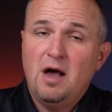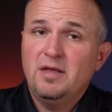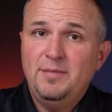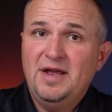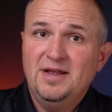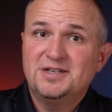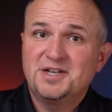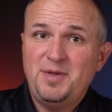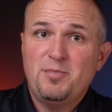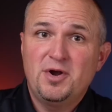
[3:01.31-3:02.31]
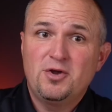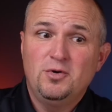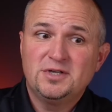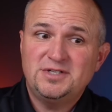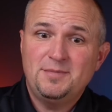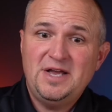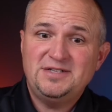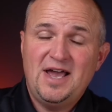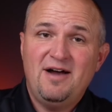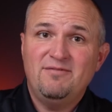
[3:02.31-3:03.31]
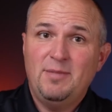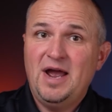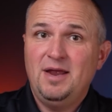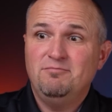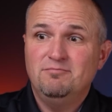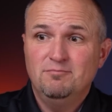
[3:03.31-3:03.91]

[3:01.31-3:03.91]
I'll admit, it's going to be pretty cool someday to have my